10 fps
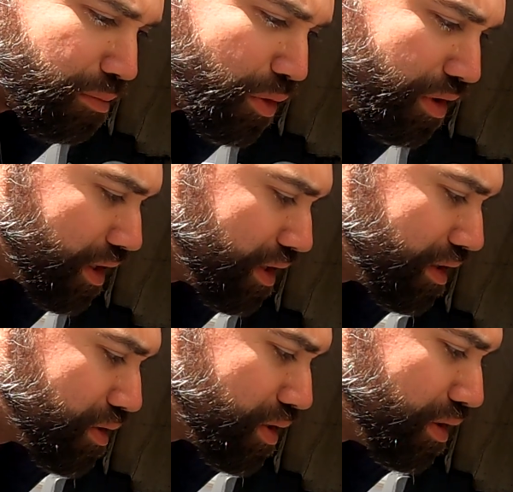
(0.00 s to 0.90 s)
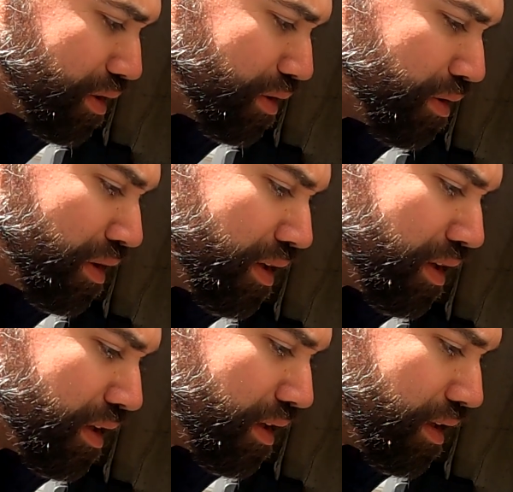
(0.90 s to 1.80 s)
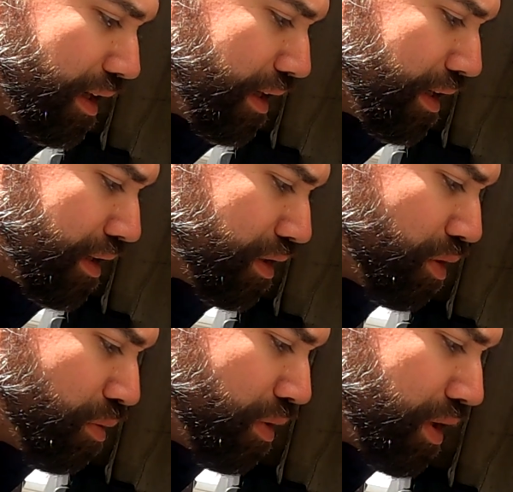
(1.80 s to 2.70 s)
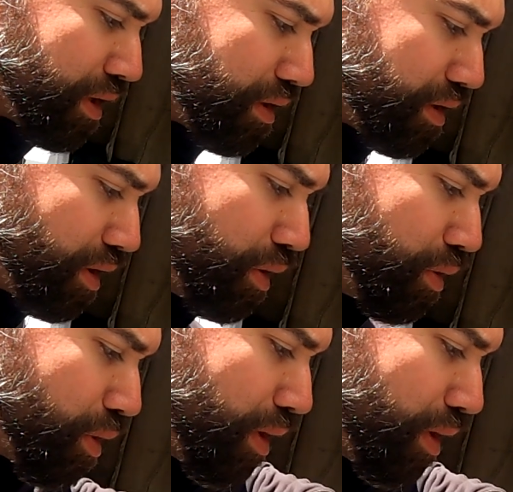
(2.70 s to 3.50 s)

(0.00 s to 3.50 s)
the motor here, so you don't want to go